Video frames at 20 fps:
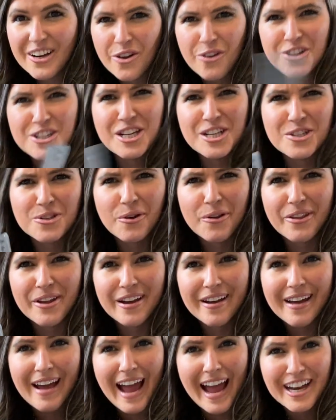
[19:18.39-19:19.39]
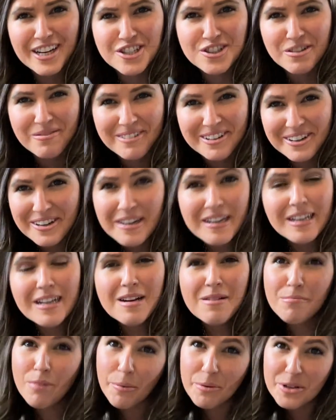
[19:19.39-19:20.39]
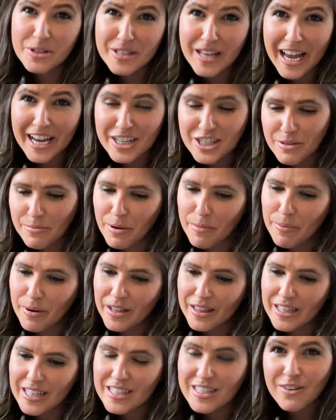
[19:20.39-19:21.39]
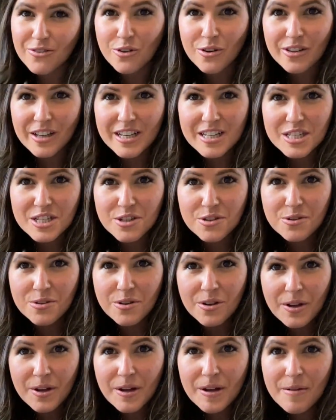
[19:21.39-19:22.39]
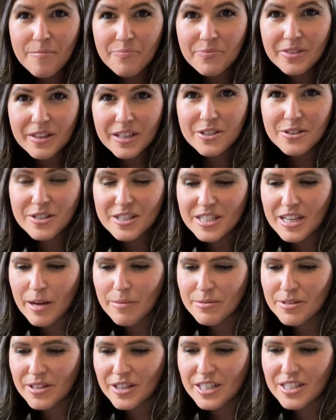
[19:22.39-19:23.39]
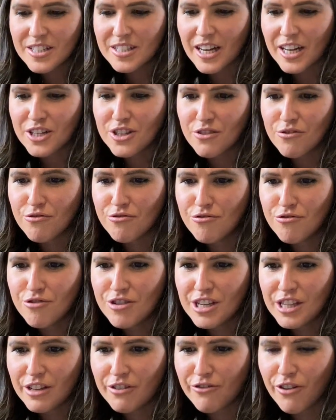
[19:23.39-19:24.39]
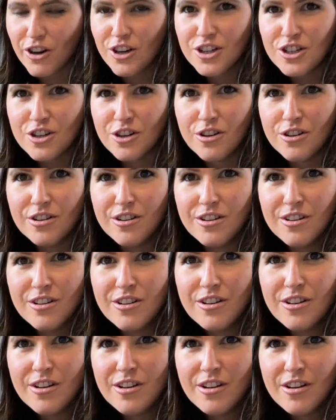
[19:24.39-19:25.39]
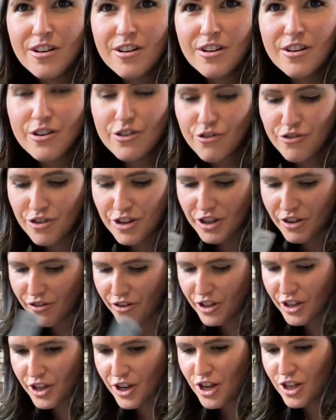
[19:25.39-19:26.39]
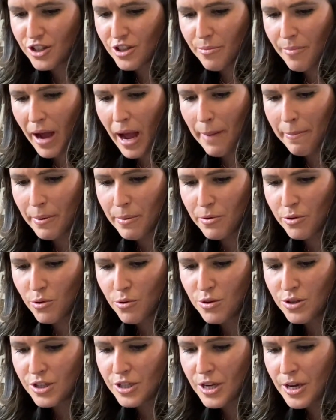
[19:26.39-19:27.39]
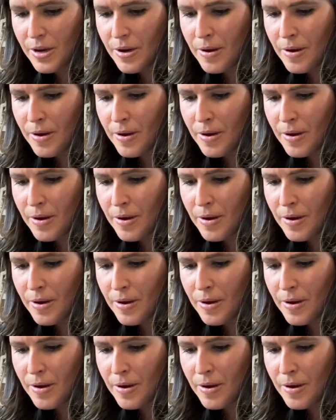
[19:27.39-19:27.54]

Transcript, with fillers: Not the chainsaw, the hedge trimmer. Probably use the hedge trimmer, but at least I've got this to do little snips. This is actually really functional. Really, really good. So I'm happy with those.